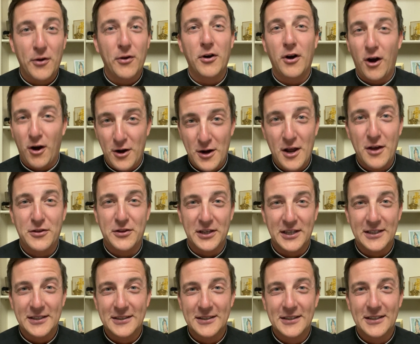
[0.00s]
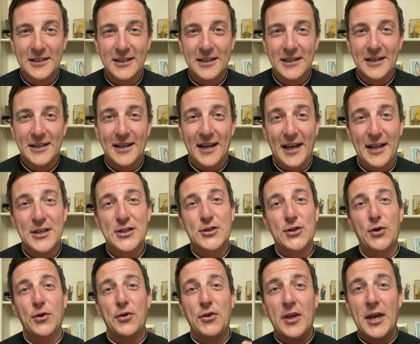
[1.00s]
are nothing. And
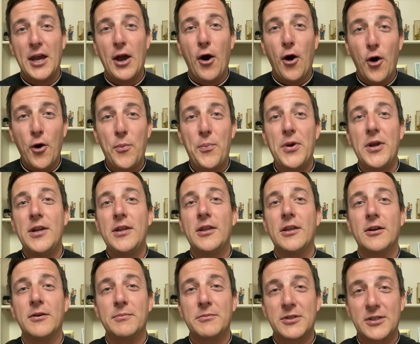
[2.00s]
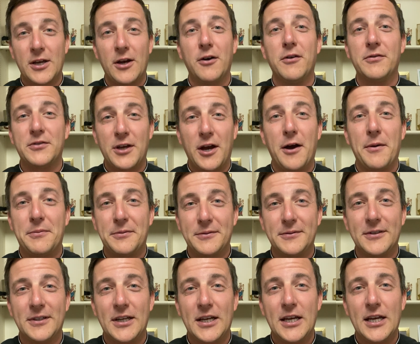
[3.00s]
so they opened themselves up
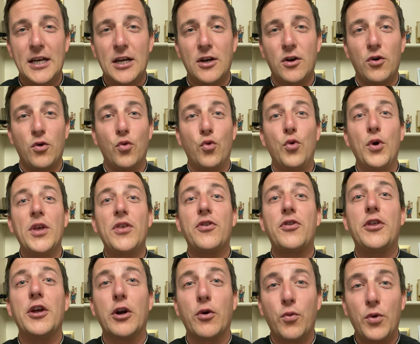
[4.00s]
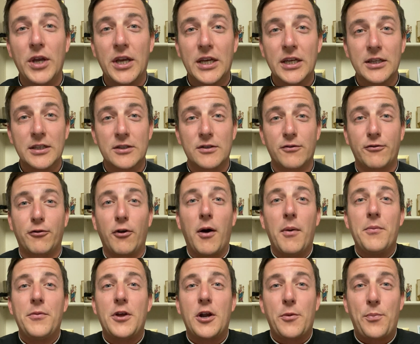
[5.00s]
with their weakness,
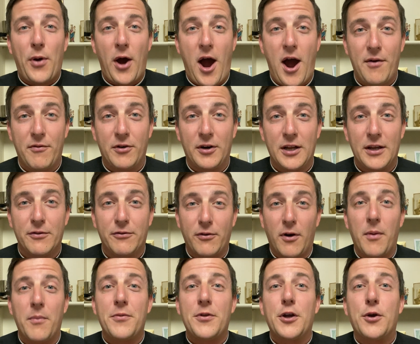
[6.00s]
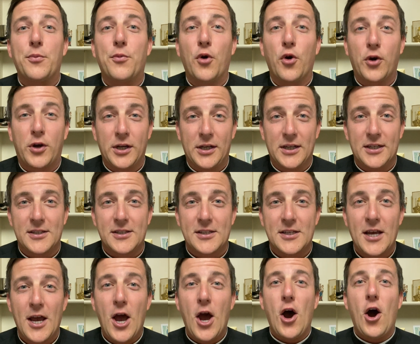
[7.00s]
from their poverty, from their brokenness,
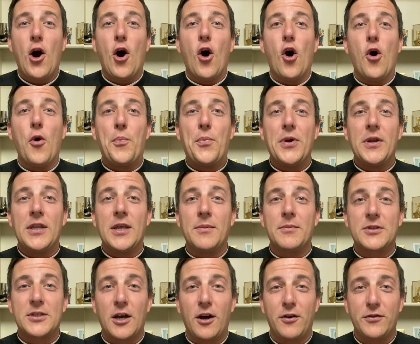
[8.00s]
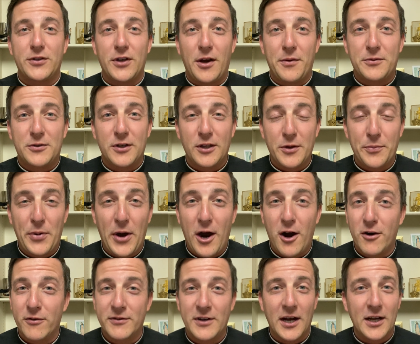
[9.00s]
opened themselves up to the power
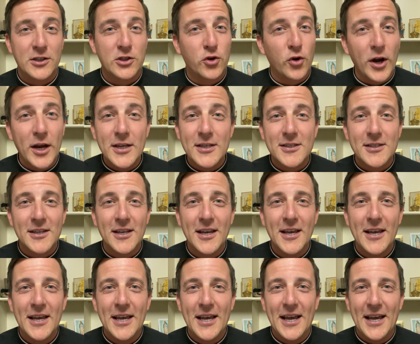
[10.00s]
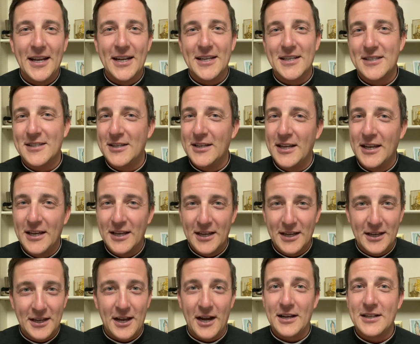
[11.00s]
of God's grace. And as
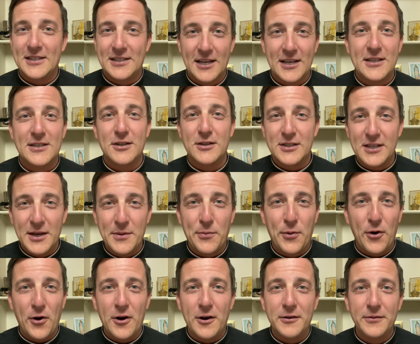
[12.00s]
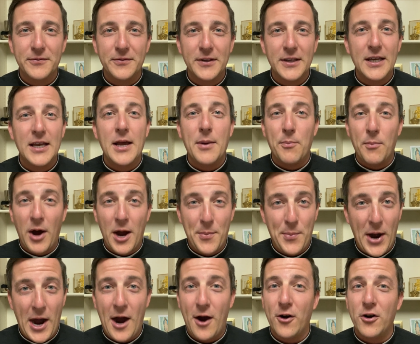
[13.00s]
God says to St. Paul, my
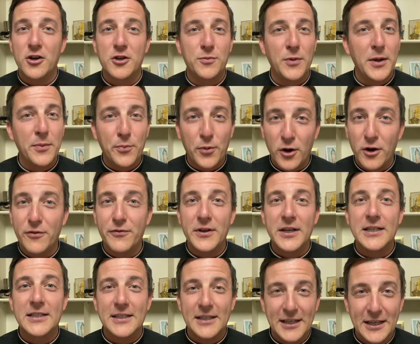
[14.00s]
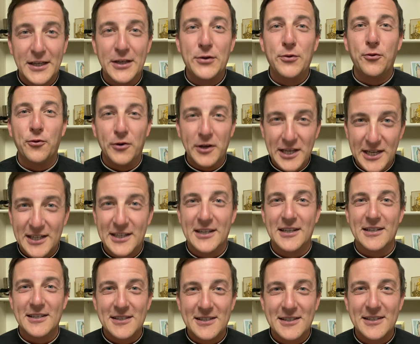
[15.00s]
power is made perfect in
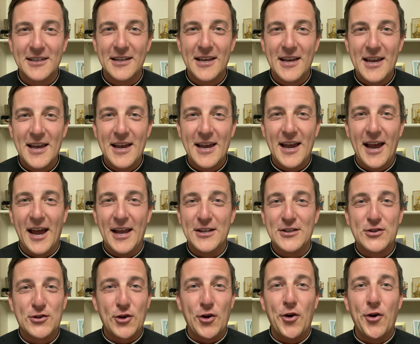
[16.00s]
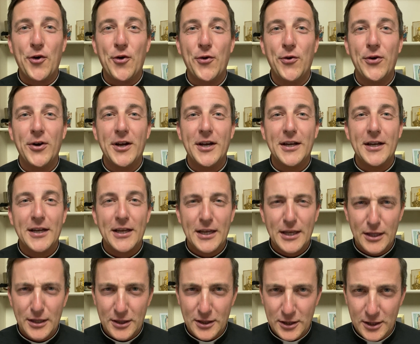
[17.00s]
weakness. And so
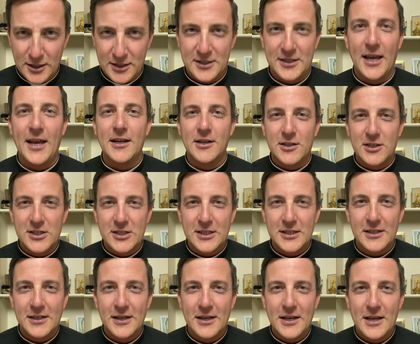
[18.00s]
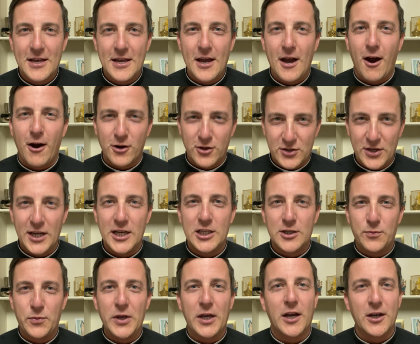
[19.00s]
the saints are saints
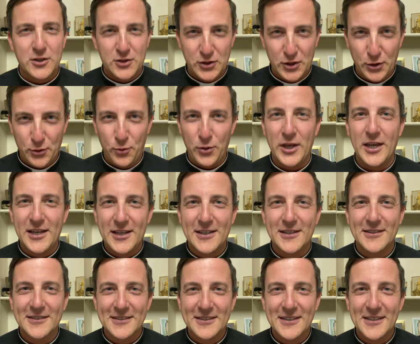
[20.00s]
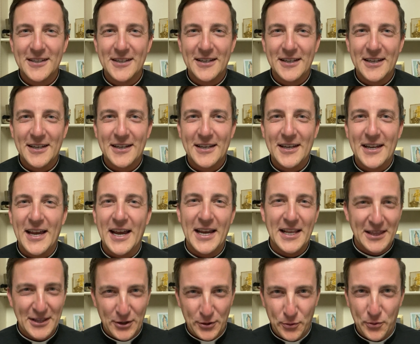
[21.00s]
because they're weak.
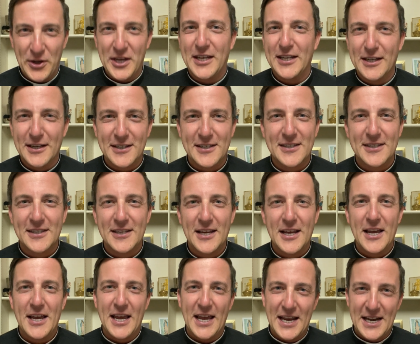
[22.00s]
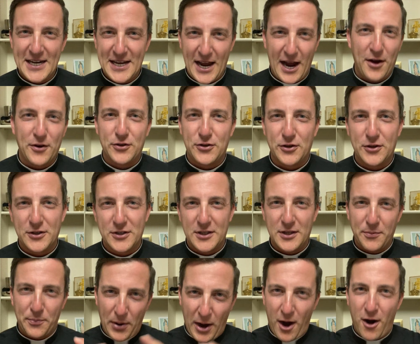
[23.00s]
And their weakness encounters the
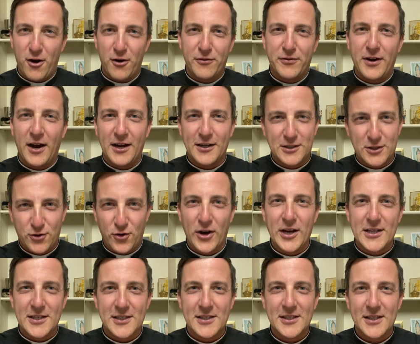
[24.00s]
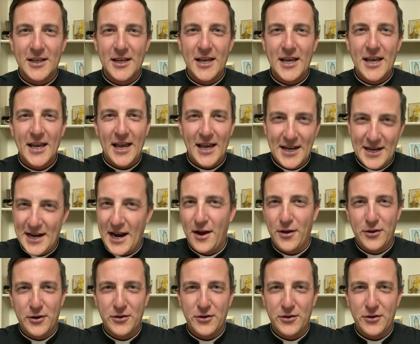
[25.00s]
power of God's grace. And now they're